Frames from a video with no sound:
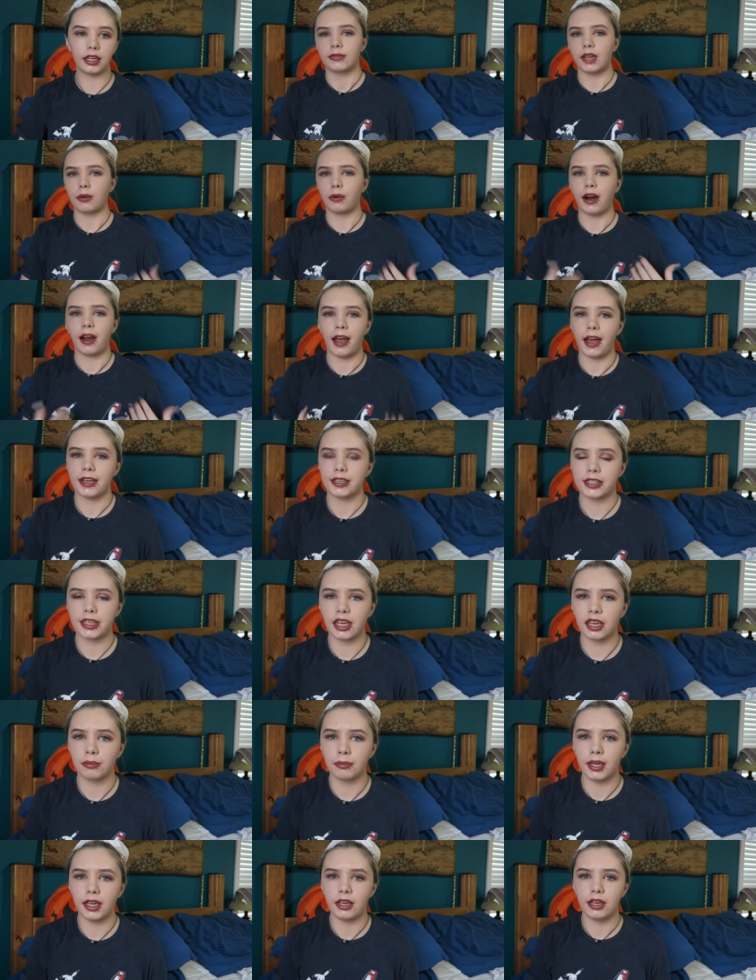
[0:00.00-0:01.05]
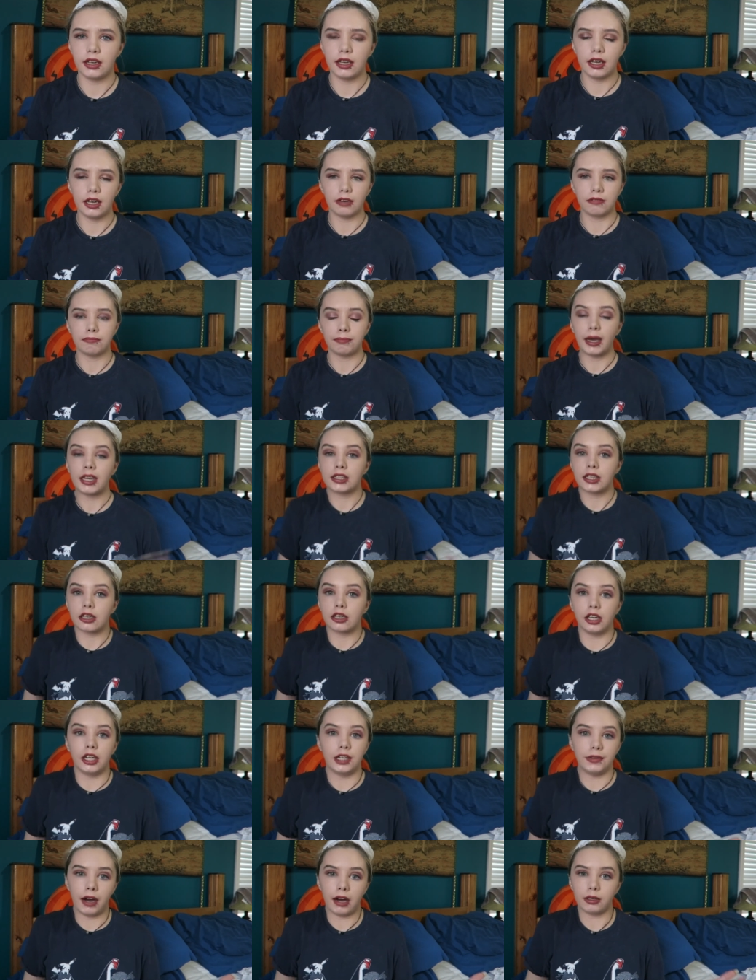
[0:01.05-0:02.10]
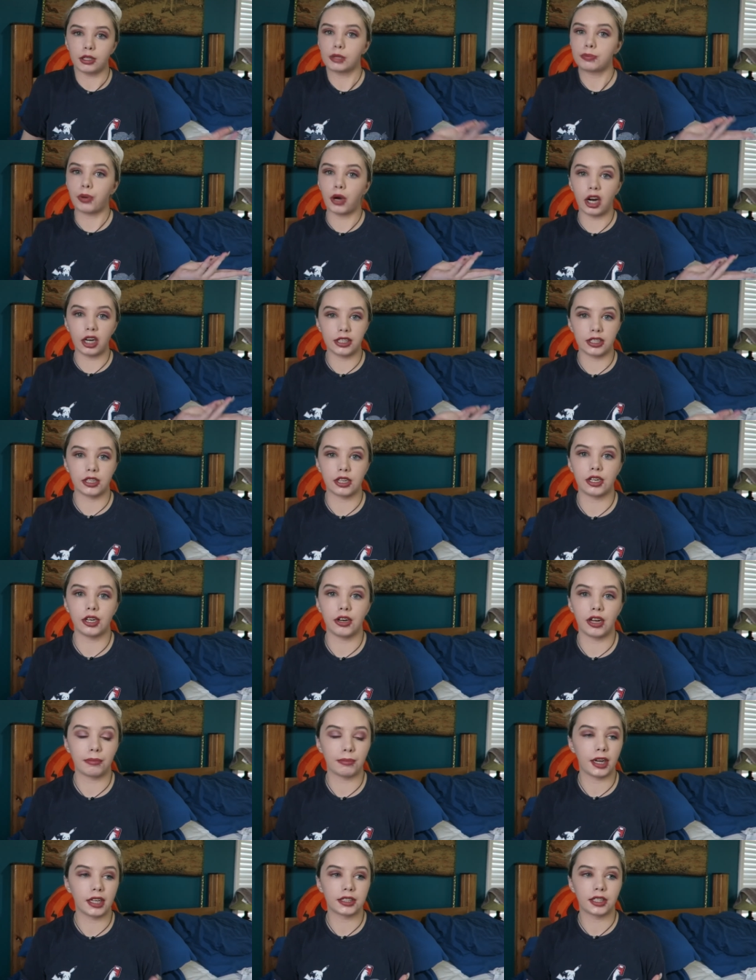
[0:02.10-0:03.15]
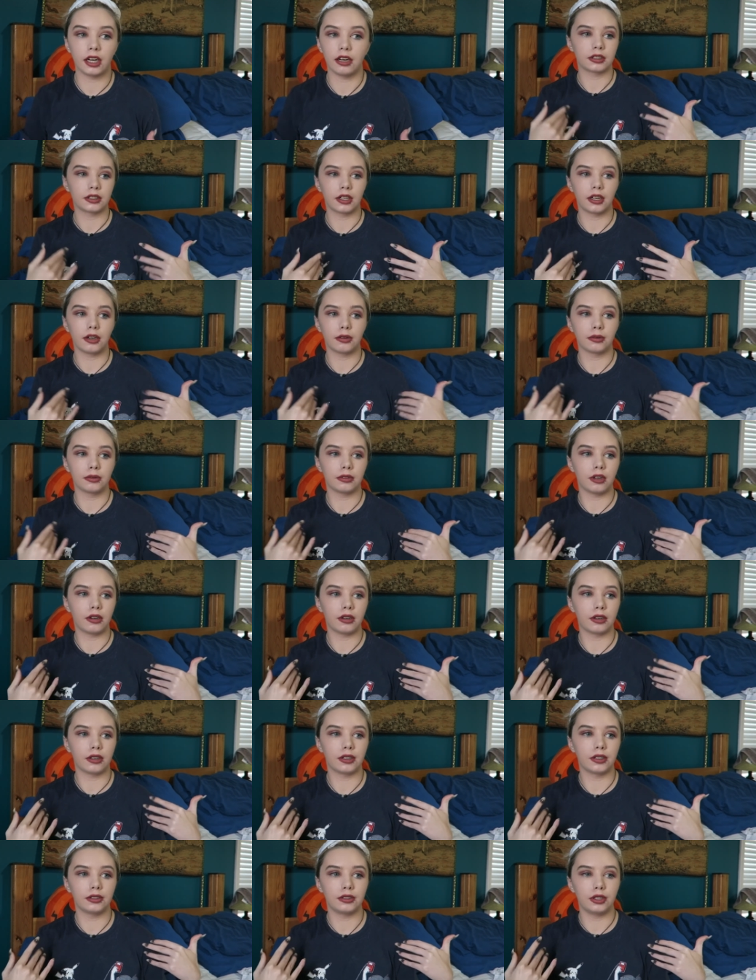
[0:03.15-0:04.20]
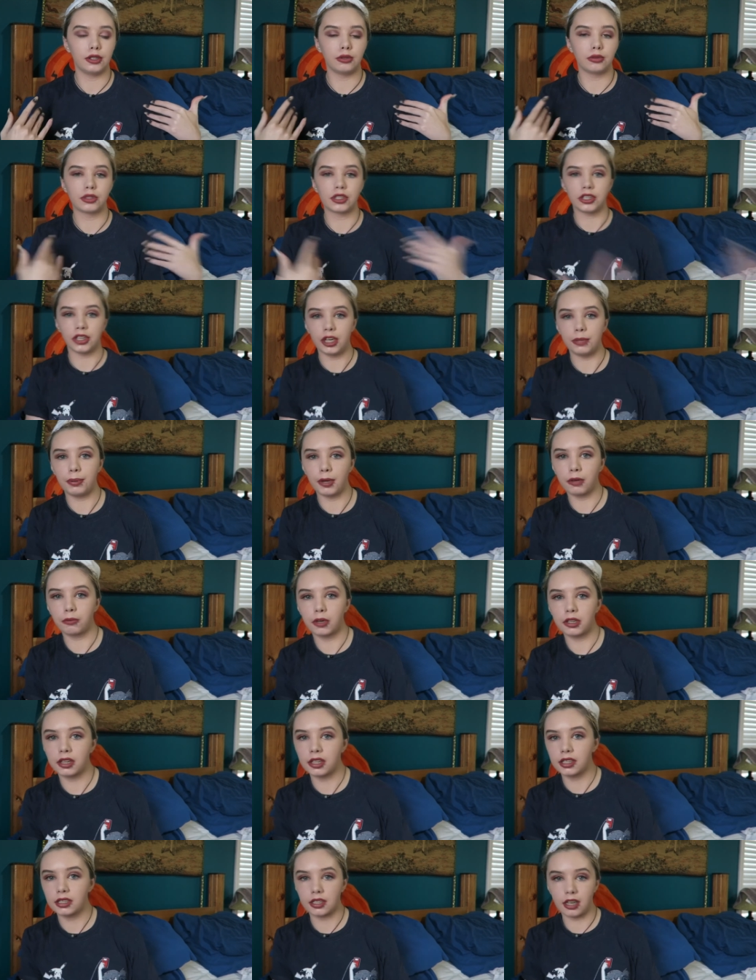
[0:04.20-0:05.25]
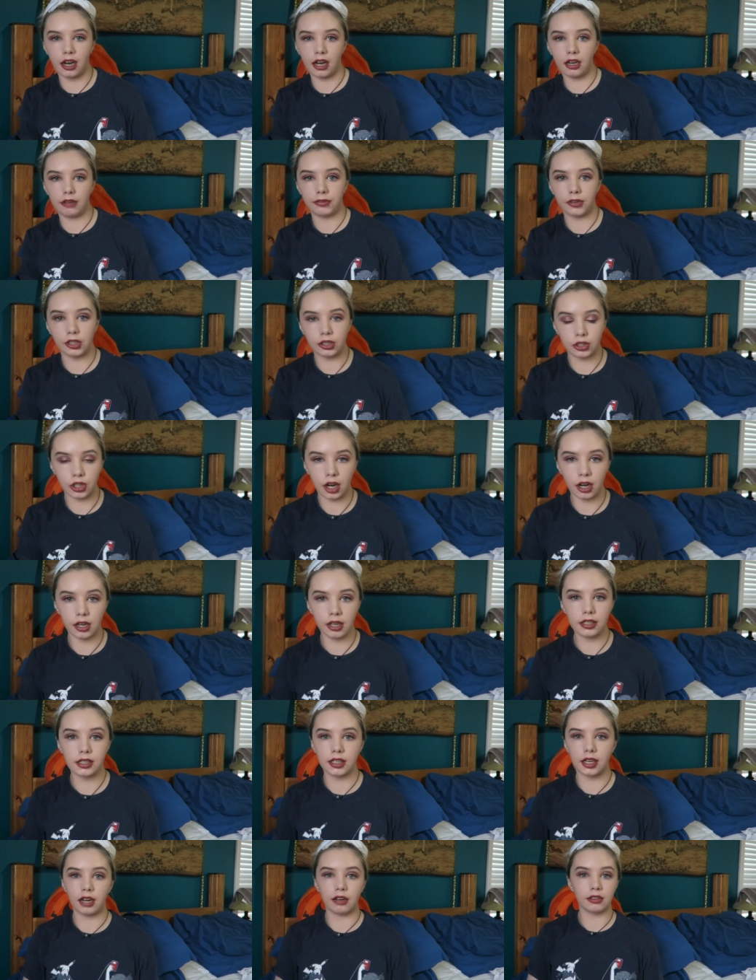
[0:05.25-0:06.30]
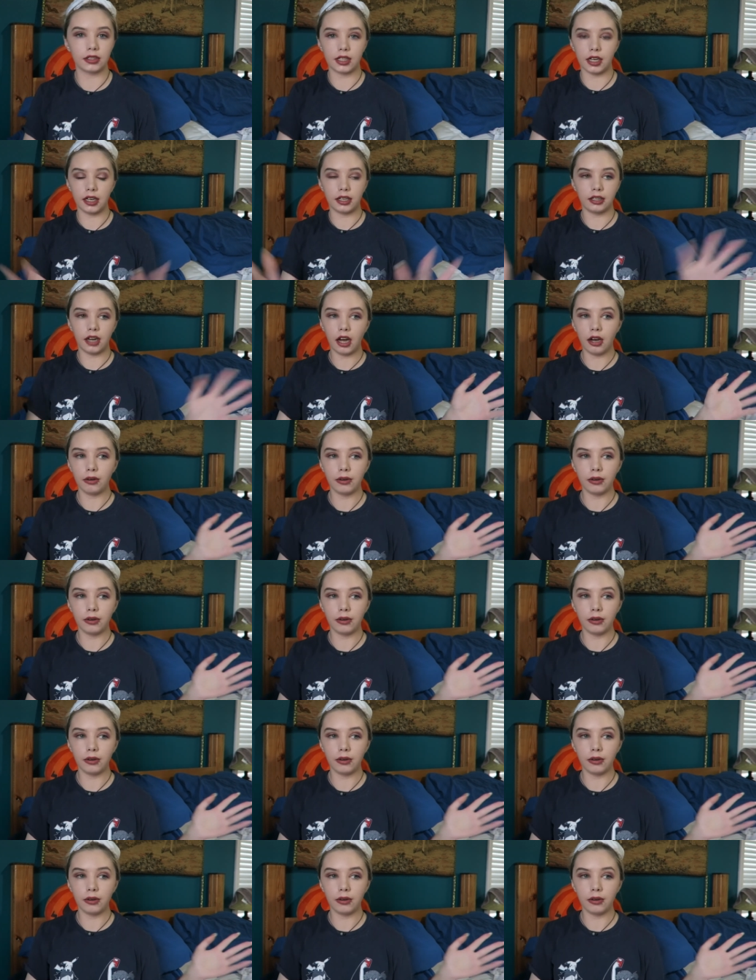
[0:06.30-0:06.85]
They were asking me if I was prostituting myself. You know, are you sleeping with this guy for drugs? And I was like, no,